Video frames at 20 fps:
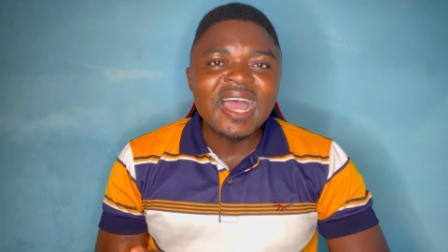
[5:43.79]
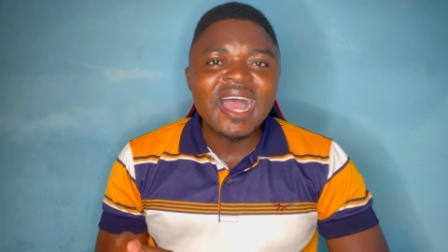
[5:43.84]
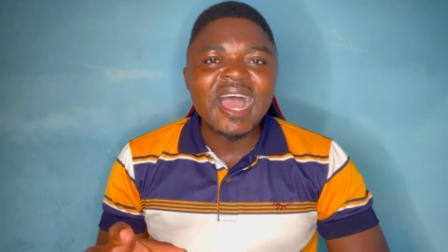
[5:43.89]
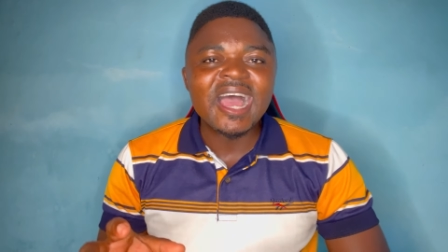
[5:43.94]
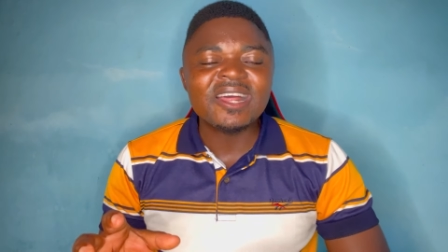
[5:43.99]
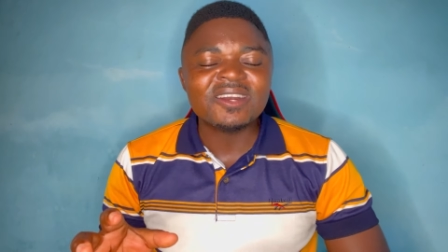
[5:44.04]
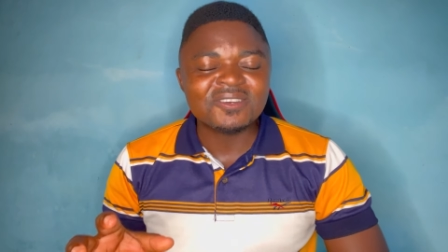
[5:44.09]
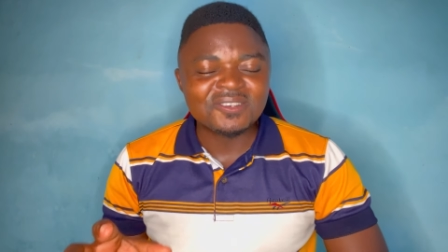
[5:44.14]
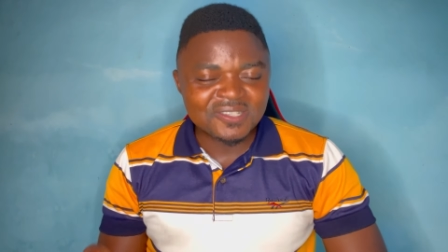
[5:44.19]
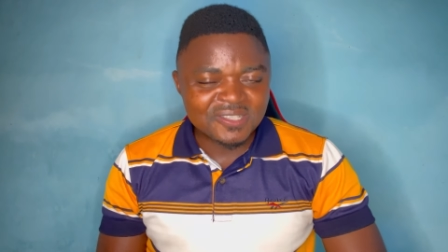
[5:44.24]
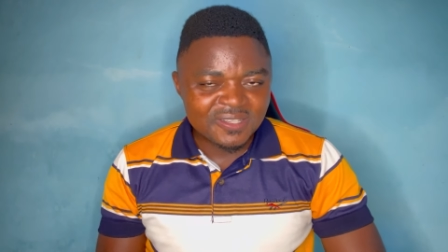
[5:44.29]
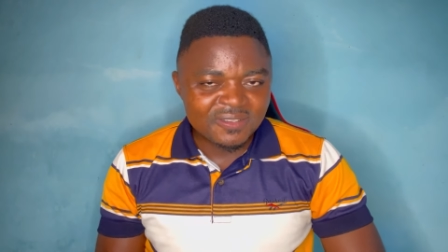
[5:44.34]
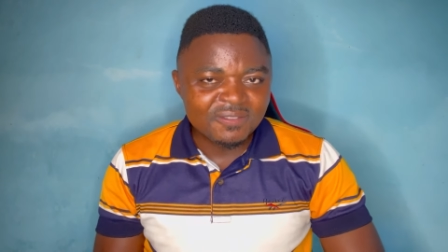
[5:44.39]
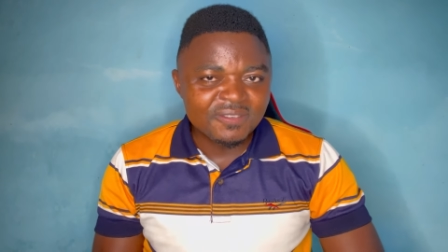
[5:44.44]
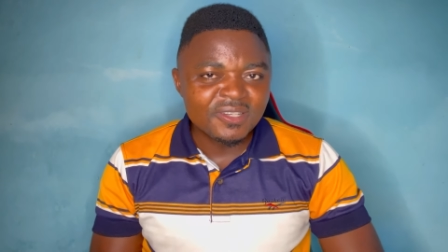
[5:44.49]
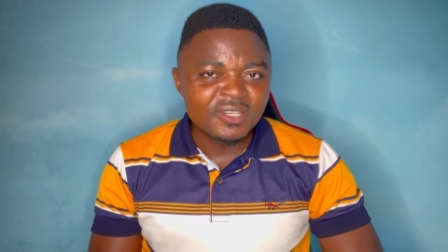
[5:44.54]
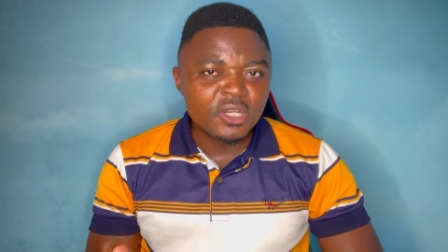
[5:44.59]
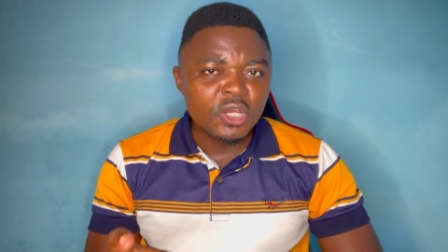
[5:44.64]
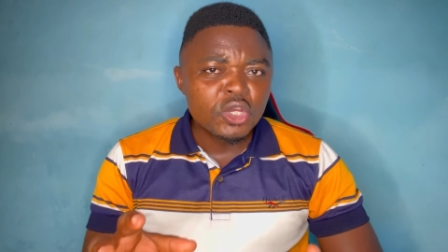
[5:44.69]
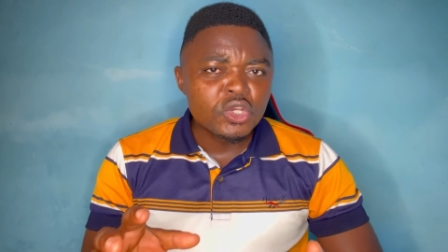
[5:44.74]
and
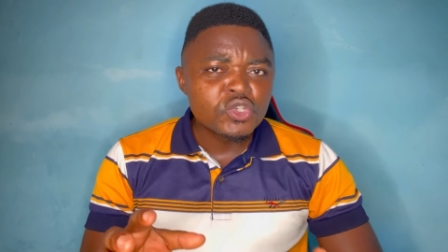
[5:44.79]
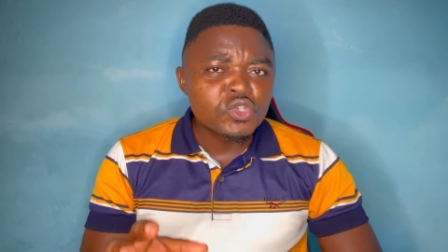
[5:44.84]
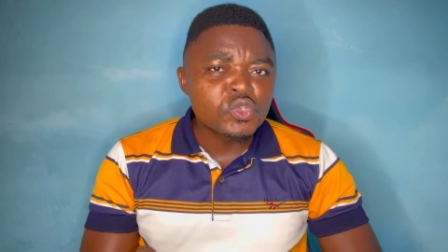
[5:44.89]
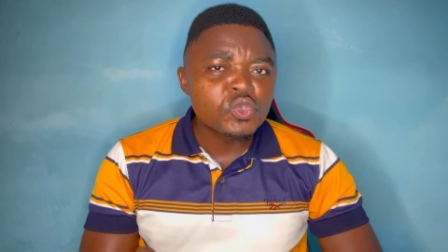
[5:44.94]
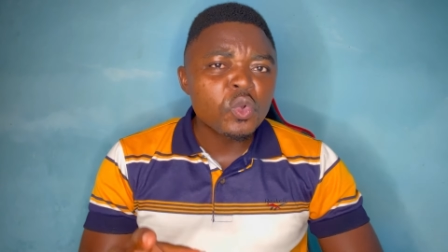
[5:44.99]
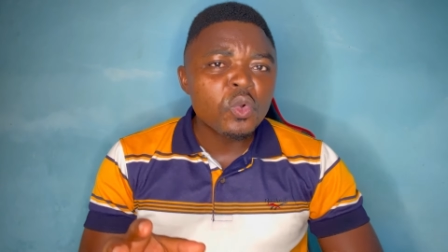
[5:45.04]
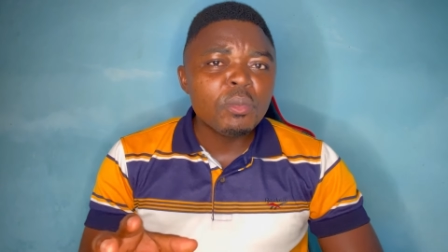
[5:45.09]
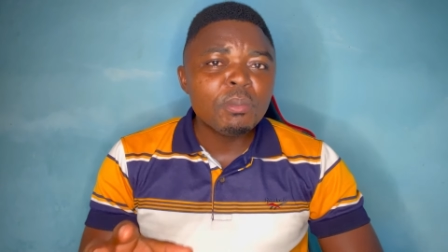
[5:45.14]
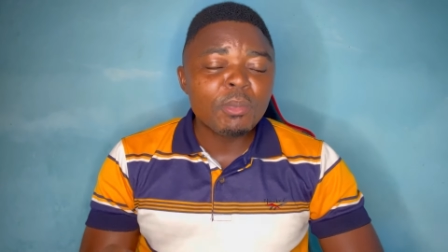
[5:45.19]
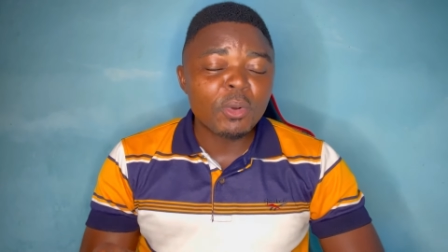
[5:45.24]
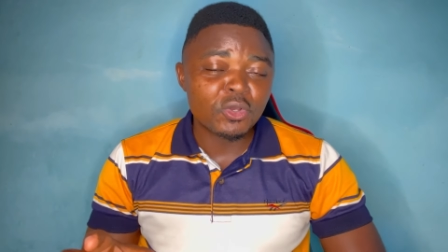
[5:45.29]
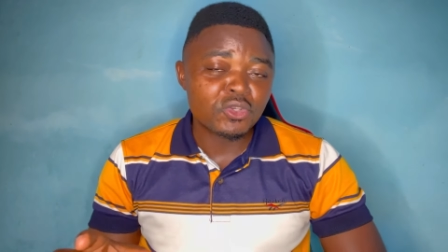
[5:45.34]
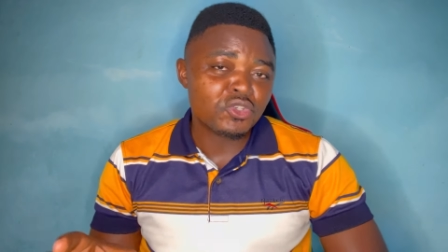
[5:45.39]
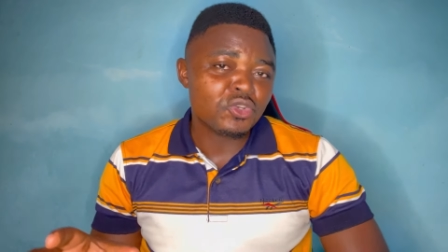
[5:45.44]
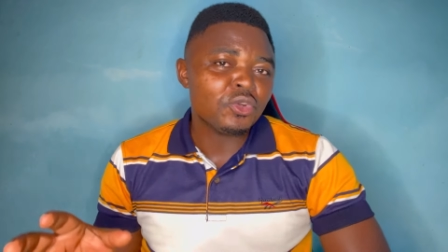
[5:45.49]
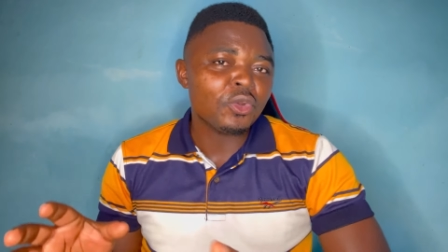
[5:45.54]
receiving so much